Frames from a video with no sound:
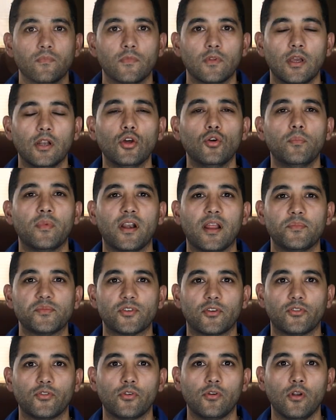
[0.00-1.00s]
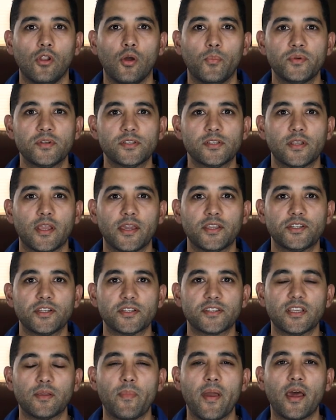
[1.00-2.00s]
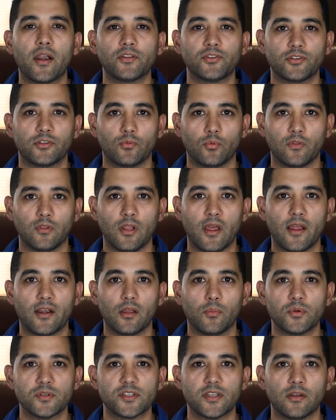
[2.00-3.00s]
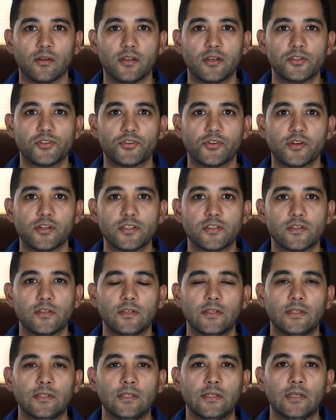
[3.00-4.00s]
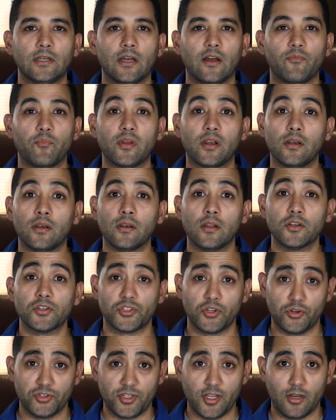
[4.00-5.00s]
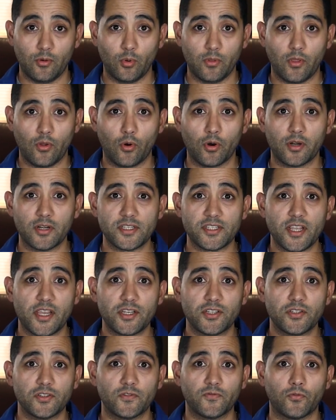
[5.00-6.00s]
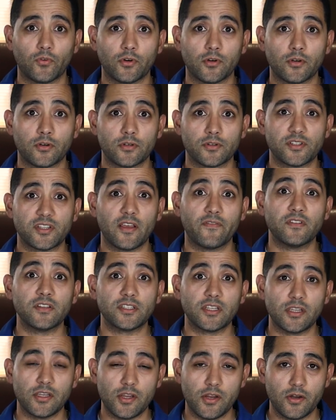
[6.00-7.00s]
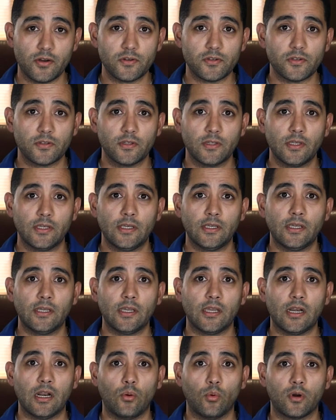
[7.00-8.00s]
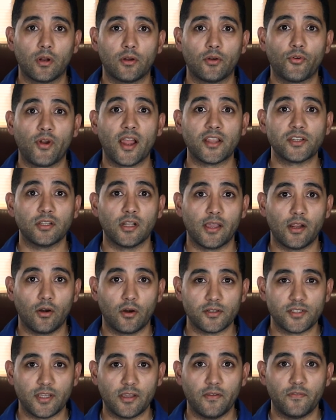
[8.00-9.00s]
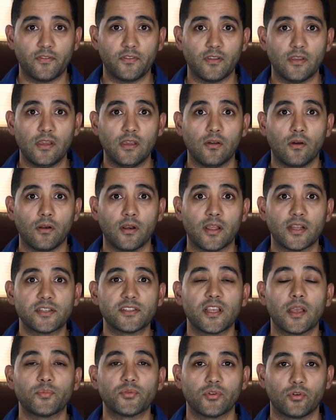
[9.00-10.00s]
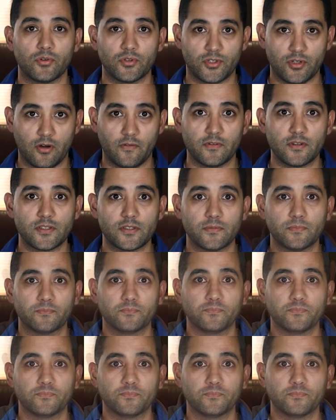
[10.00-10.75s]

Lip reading: Hello, my name is Arturo Lopez, HSC Manager with Lined Up with Cell Industries. I've been associated with the organization for 17 years, and I want to congratulate RTFC on exceptional service.